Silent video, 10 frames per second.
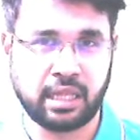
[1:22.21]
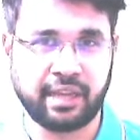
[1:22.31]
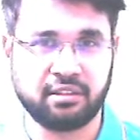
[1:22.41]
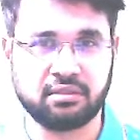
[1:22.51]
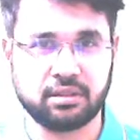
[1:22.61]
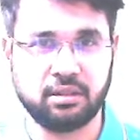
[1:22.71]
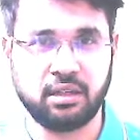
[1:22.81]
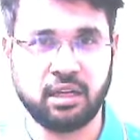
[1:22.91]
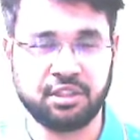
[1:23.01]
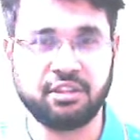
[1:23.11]
like
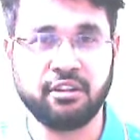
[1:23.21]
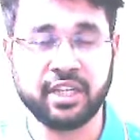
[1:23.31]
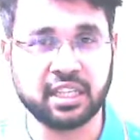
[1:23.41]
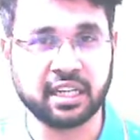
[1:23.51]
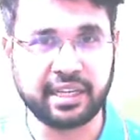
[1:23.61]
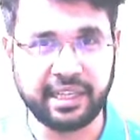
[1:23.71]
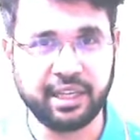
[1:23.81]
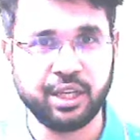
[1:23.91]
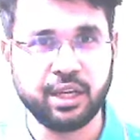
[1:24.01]
until recently,